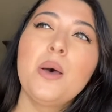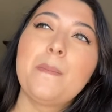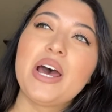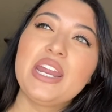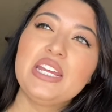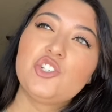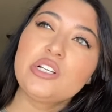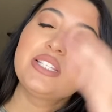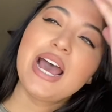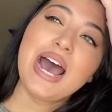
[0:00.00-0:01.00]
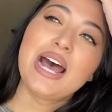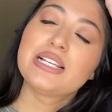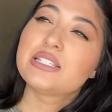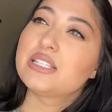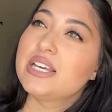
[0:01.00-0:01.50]
but it just
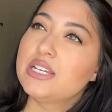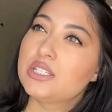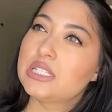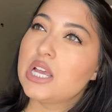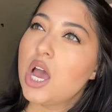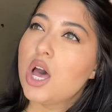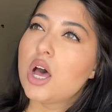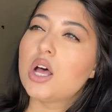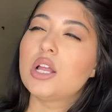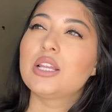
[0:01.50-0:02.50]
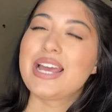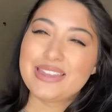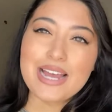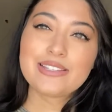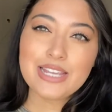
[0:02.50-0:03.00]
has this, like,
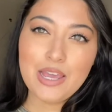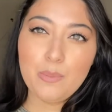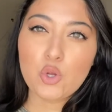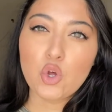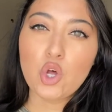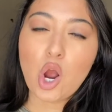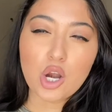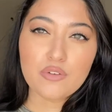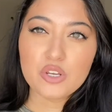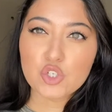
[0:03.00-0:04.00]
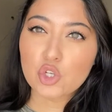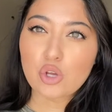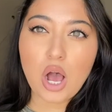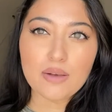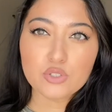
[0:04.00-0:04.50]
that typical artificial
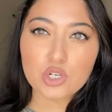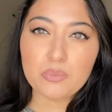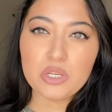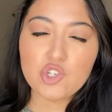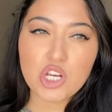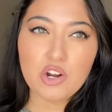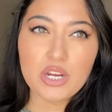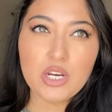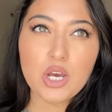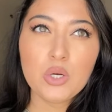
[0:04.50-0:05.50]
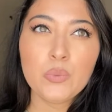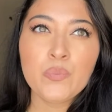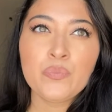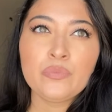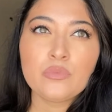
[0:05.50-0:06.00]
cough syrupy cherry note
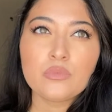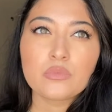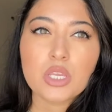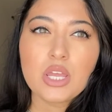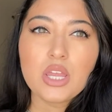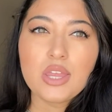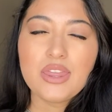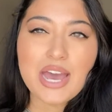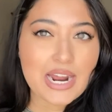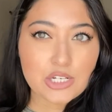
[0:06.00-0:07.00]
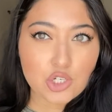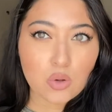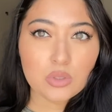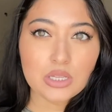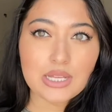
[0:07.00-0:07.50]
that I
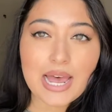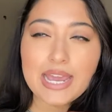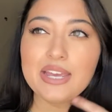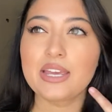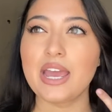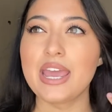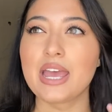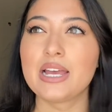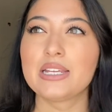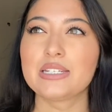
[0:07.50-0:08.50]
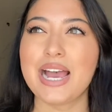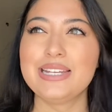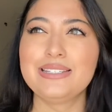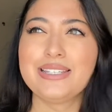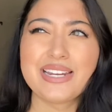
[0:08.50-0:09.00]
don't like, and I
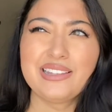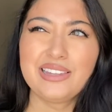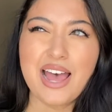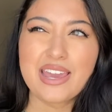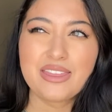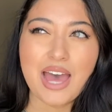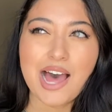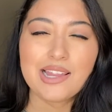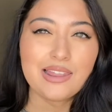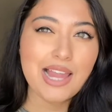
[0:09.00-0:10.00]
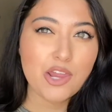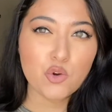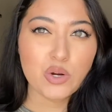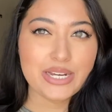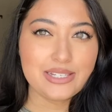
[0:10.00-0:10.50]
didn't like that
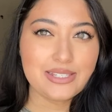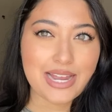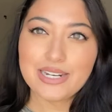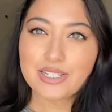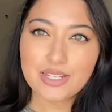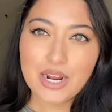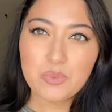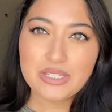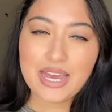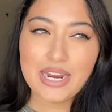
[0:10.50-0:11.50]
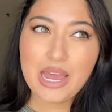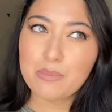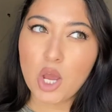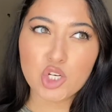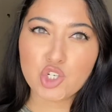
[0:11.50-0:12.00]
leathery scent that I was getting.
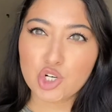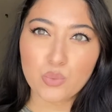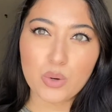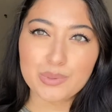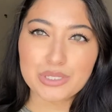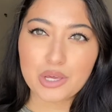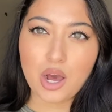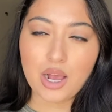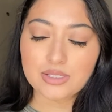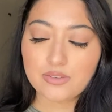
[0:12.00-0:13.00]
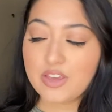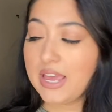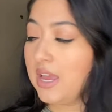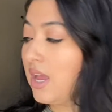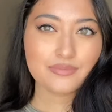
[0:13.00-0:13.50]
I'm not sure what was the cause of
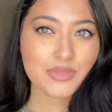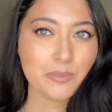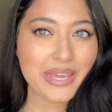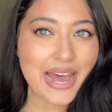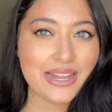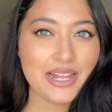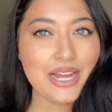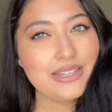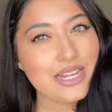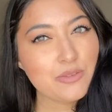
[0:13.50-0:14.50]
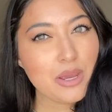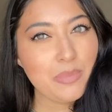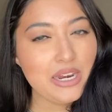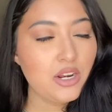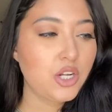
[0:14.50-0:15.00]
it. But yeah, that, that's my
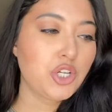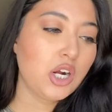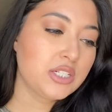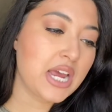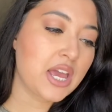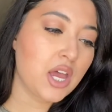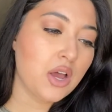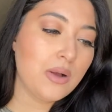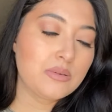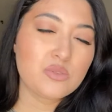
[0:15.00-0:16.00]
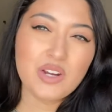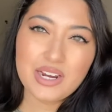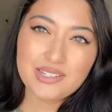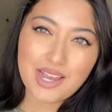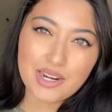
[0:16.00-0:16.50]
opinion on Tart Deco. I was very
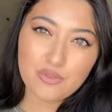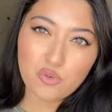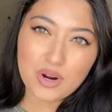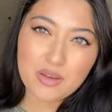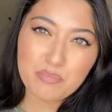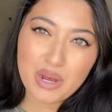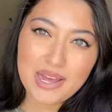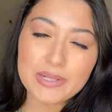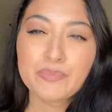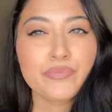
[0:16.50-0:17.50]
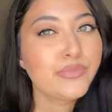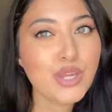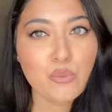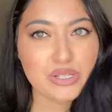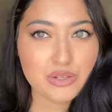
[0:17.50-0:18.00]
excited for it, but
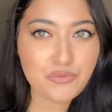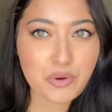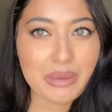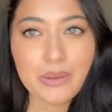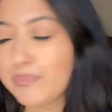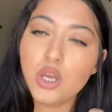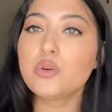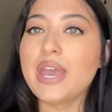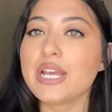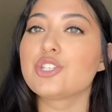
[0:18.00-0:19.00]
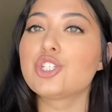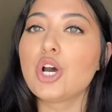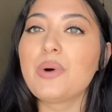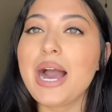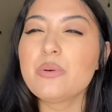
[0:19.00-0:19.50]
it wasn't for me. Okay,
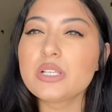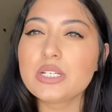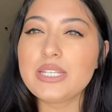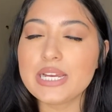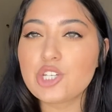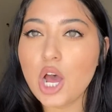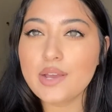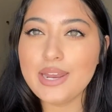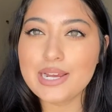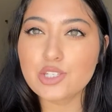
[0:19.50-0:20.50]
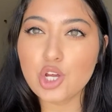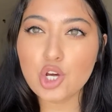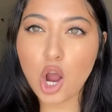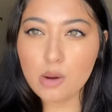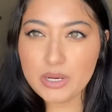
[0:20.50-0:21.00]
so I was on TikTok and I saw
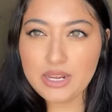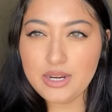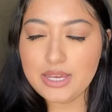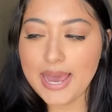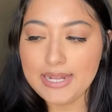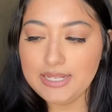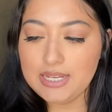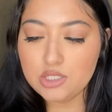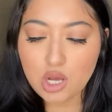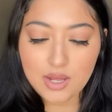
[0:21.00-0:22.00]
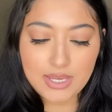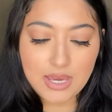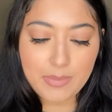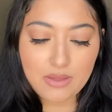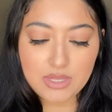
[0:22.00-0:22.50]
Carbonated Kelly
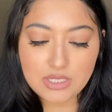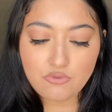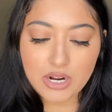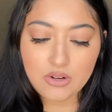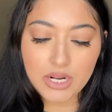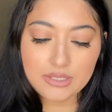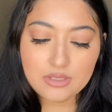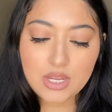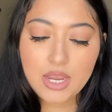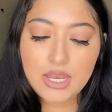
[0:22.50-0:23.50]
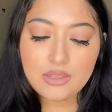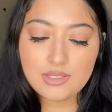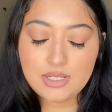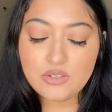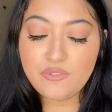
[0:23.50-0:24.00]
talking about this fragrance.
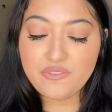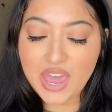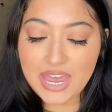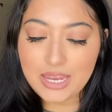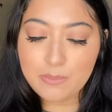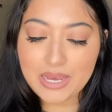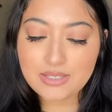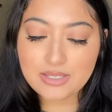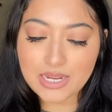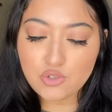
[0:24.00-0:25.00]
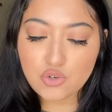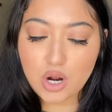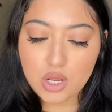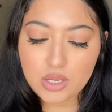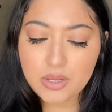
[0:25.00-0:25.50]
This is Faye by Scent
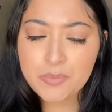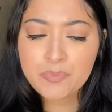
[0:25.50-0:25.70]
Trunk.